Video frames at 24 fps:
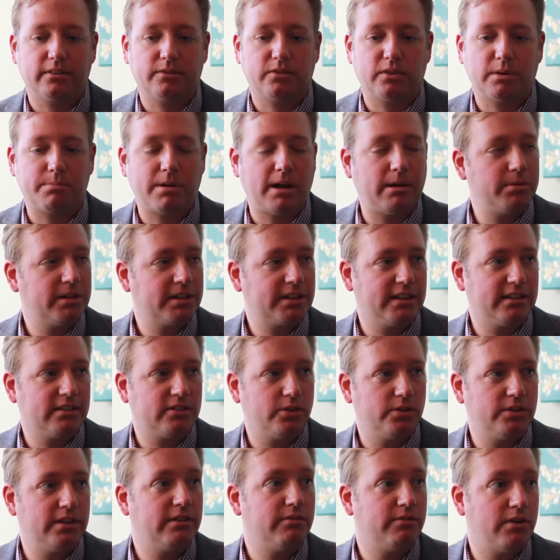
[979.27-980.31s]
Republicans
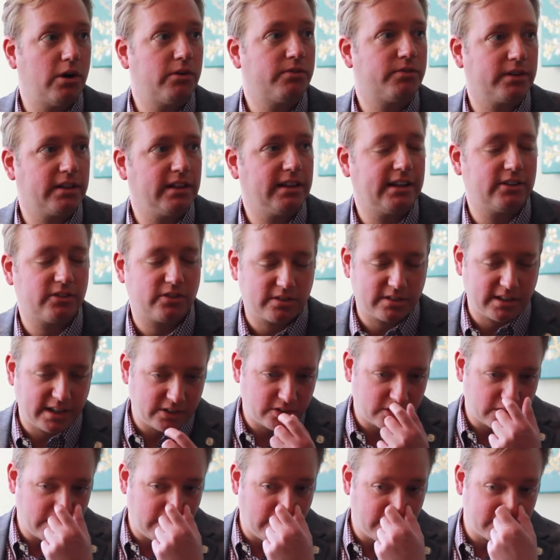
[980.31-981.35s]
who did vote for the
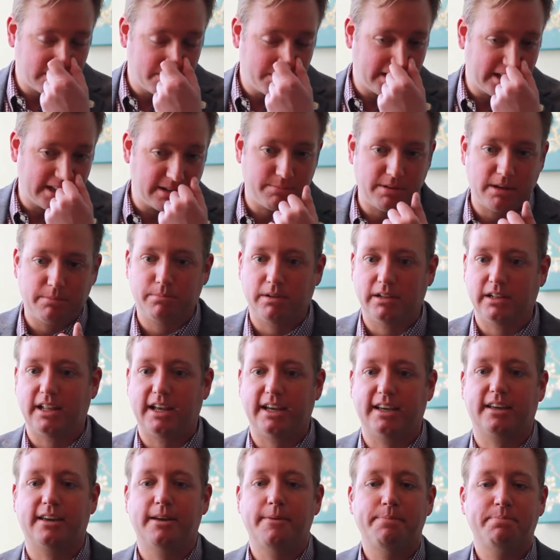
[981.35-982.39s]
legislation, ultimately people
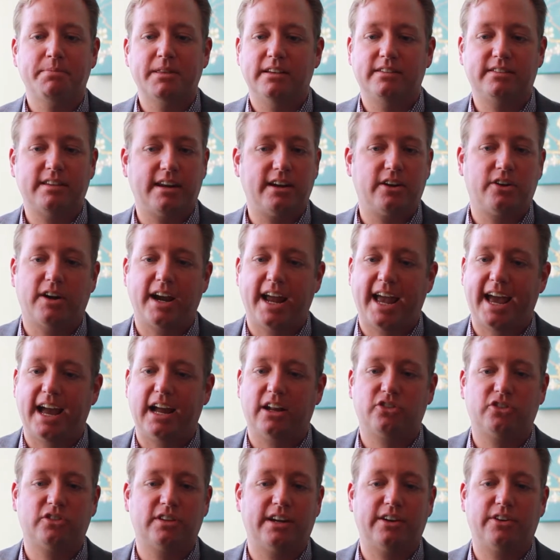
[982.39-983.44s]
like Senator
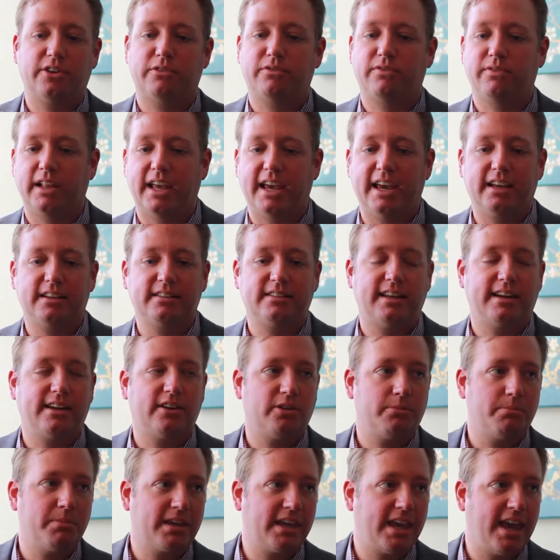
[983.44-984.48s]
Hatch, Senator Flake,
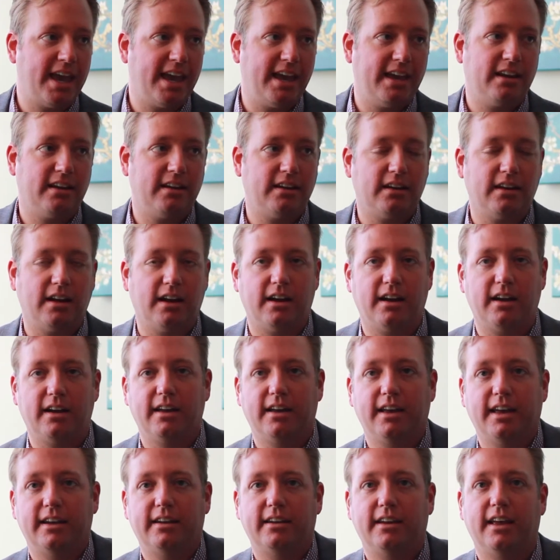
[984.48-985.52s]
Senator McCain,
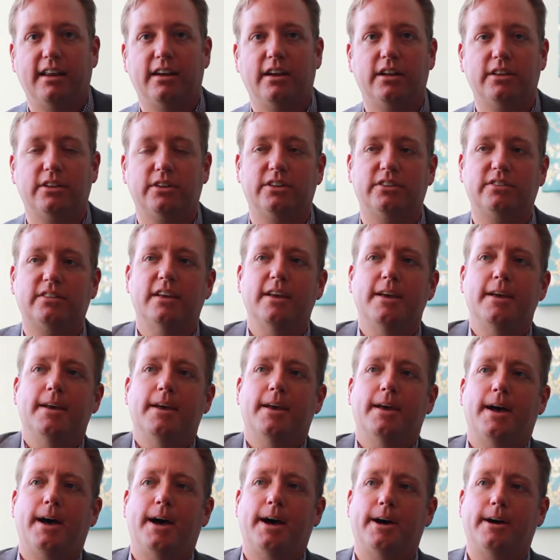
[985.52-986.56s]
and others,
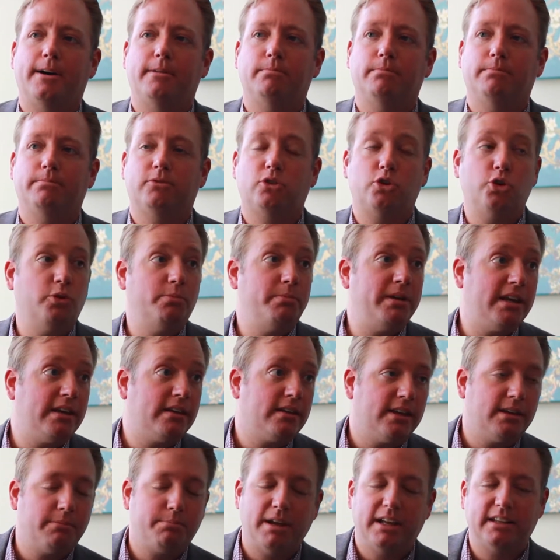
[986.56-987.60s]
Toomey
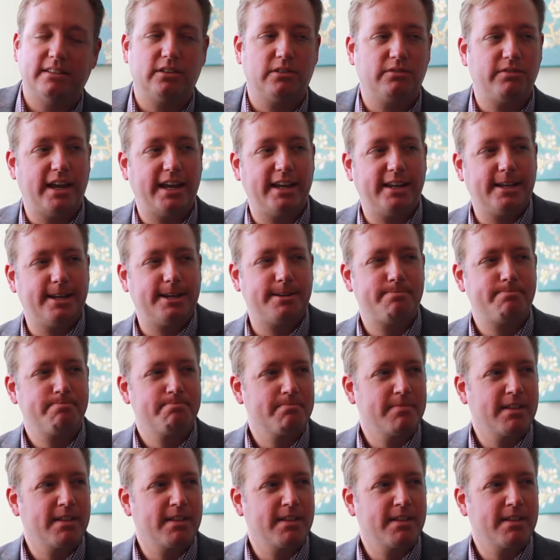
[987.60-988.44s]
in Pennsylvania,